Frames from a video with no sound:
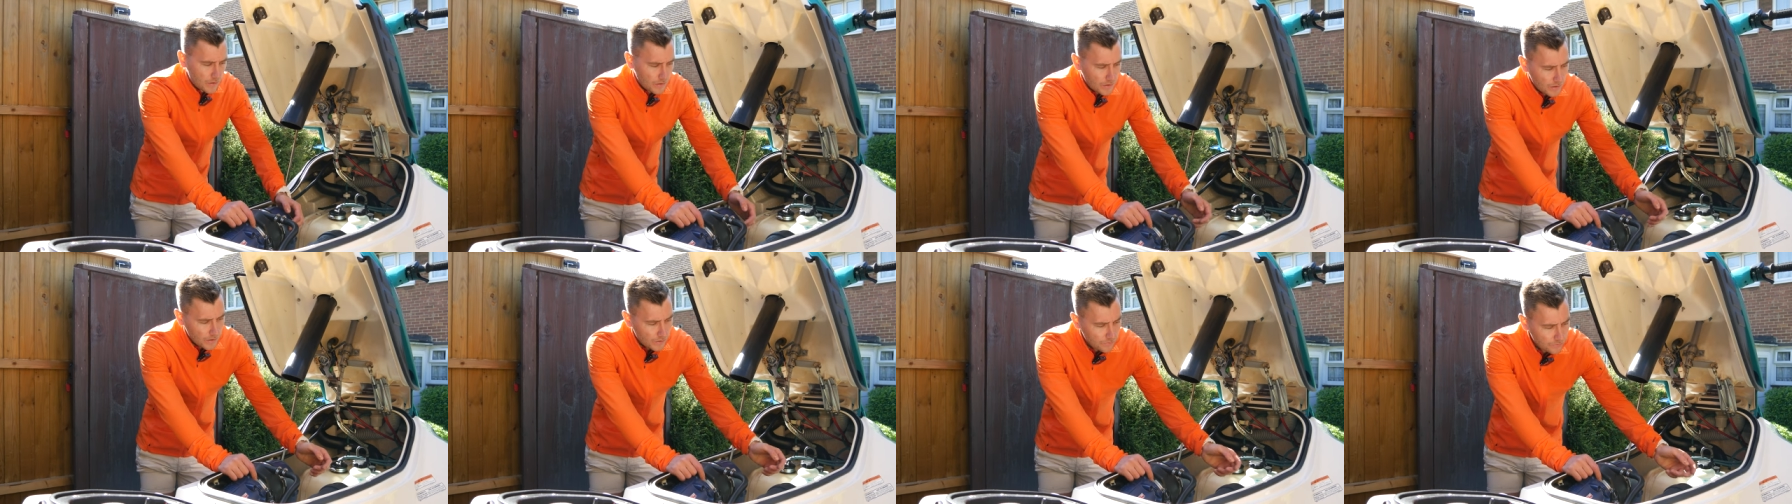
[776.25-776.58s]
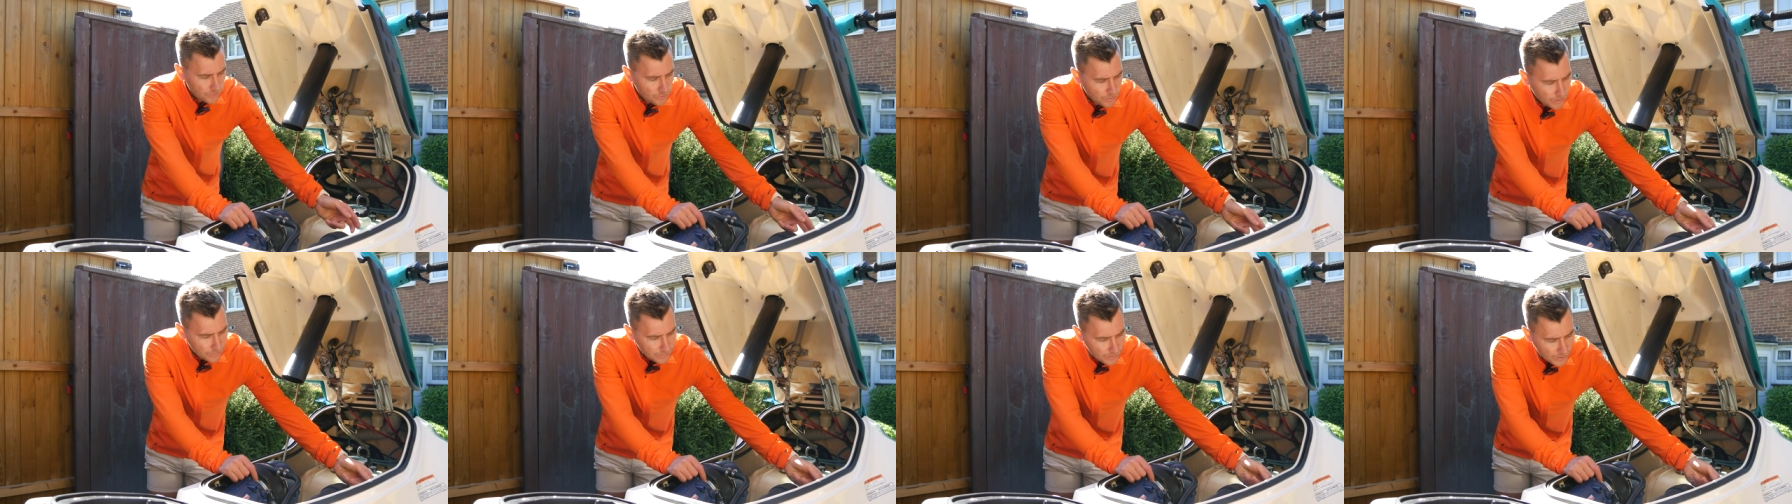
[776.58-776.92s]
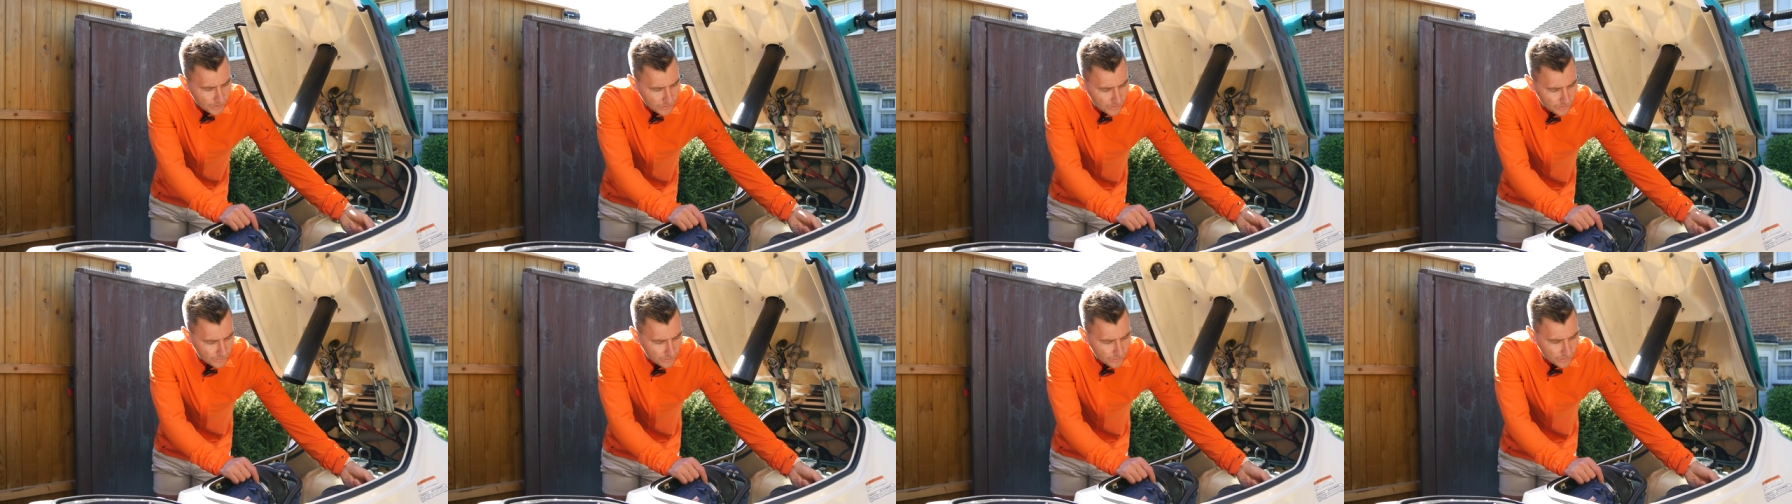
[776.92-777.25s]
have you
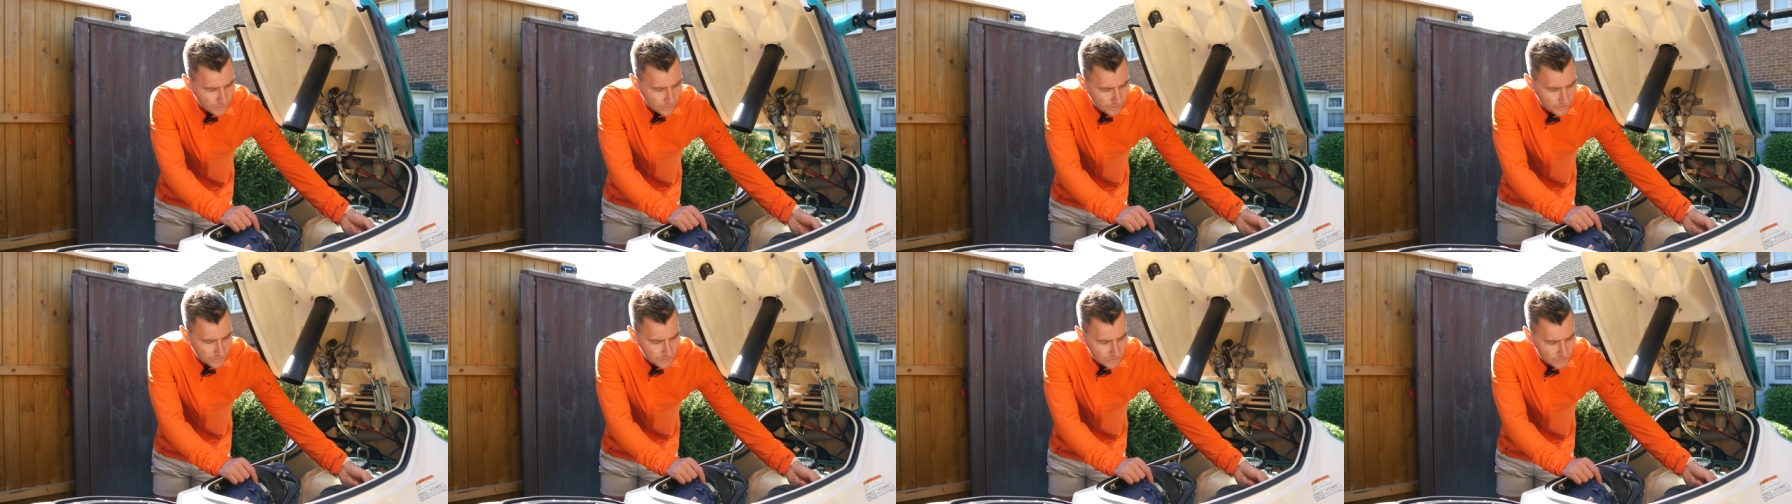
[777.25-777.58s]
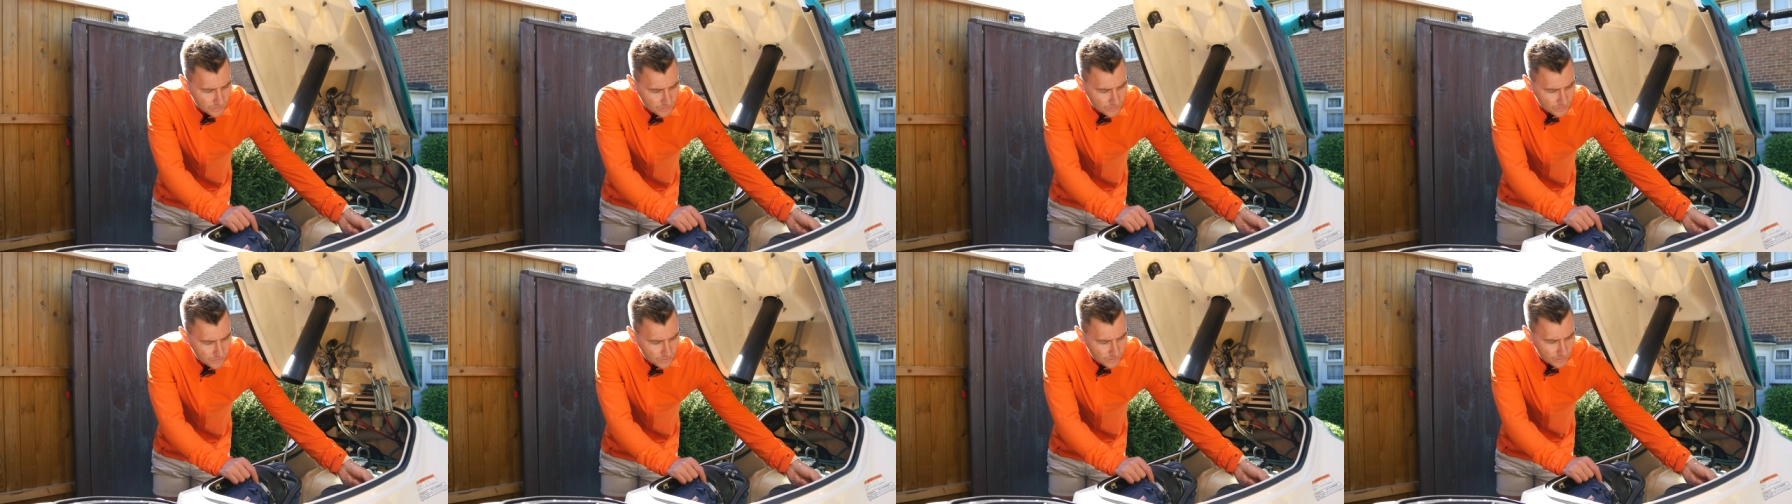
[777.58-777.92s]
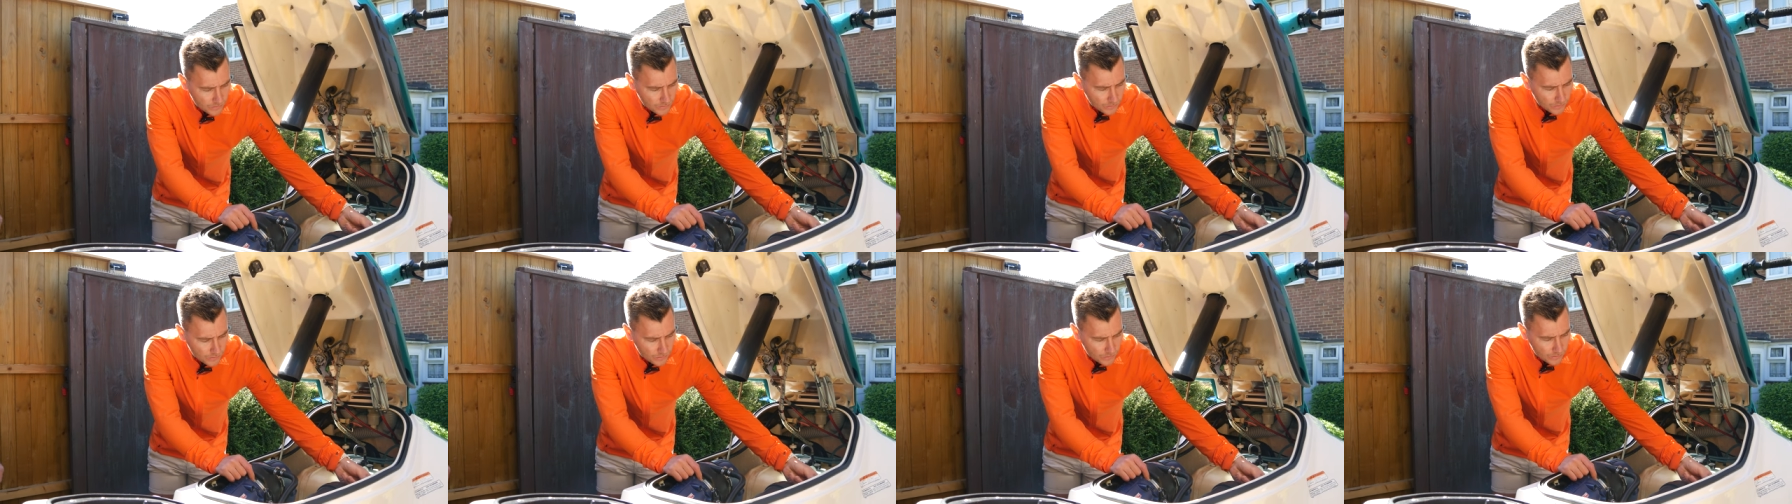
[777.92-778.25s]
updated the lines? Because
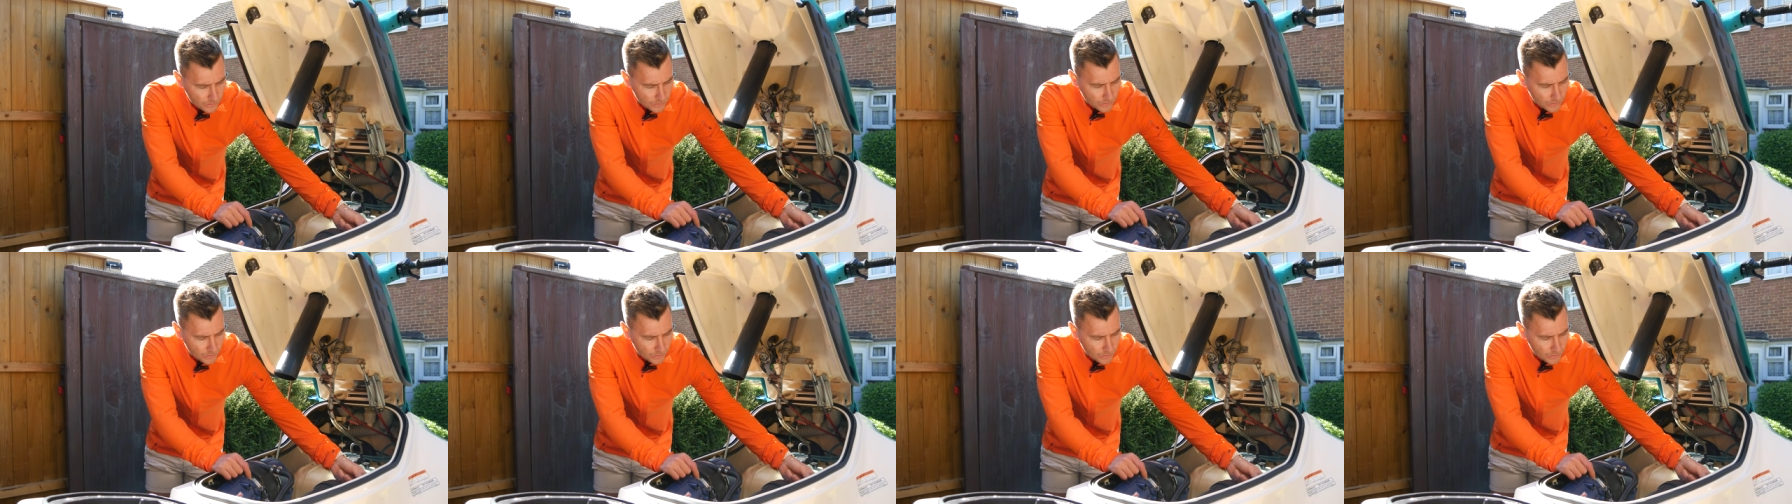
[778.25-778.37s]
the